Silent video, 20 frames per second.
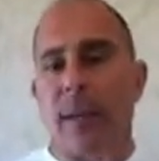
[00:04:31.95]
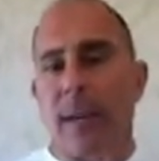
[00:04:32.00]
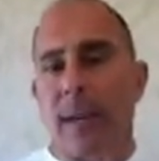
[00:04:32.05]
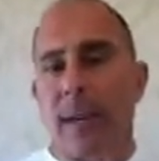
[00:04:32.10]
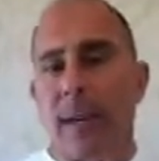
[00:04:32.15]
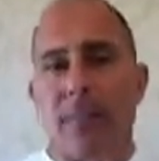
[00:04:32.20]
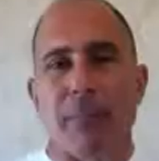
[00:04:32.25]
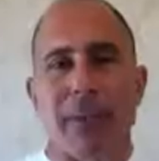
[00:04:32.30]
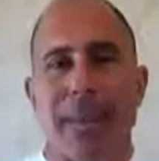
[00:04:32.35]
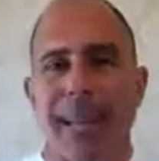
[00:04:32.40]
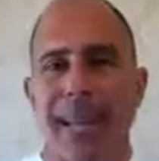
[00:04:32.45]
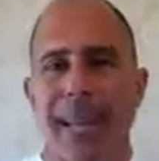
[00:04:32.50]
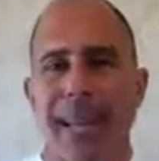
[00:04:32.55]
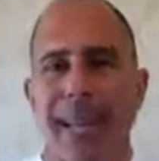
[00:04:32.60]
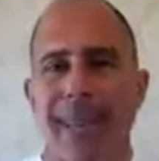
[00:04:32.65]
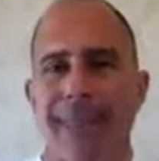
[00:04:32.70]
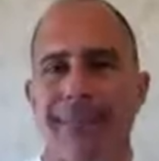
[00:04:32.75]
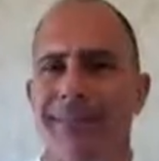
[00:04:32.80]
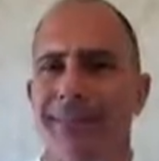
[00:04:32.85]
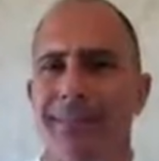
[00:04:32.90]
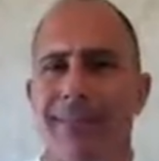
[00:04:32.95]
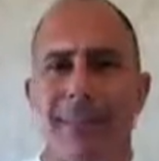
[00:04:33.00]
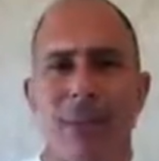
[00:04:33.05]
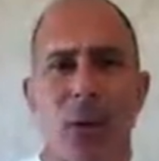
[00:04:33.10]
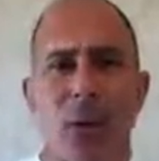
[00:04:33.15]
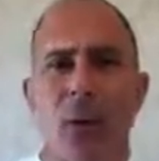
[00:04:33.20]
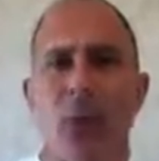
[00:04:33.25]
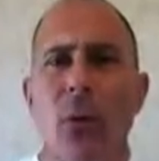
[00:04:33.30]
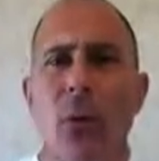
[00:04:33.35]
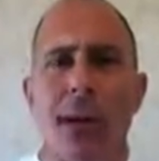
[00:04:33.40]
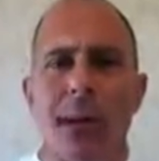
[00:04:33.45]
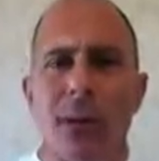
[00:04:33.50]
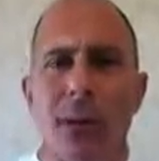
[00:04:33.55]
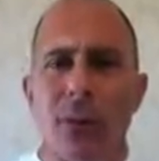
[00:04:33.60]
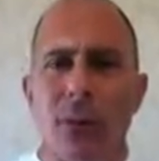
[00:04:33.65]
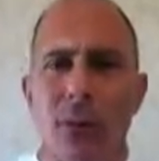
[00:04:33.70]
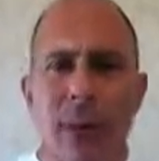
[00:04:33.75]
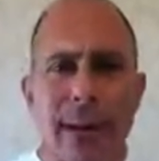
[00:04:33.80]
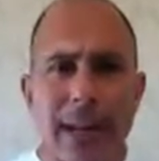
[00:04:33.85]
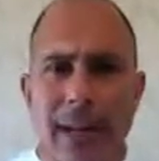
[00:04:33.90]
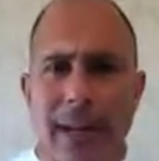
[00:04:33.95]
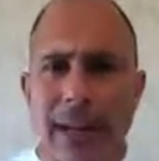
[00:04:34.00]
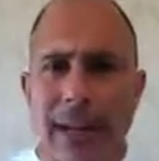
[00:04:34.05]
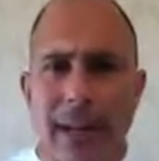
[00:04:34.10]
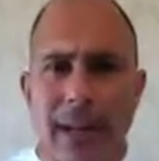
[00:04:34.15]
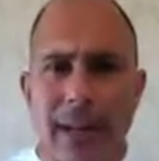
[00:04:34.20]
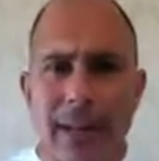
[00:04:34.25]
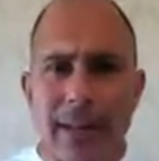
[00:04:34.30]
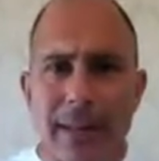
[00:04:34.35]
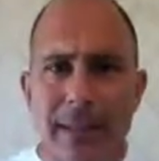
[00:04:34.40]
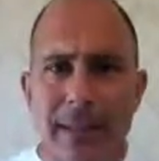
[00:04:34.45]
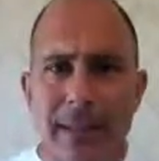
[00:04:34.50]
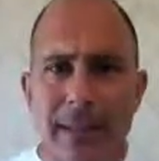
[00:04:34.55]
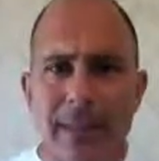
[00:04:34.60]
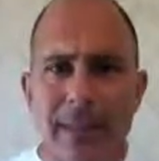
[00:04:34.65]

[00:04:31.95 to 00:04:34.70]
But again, who likes training light?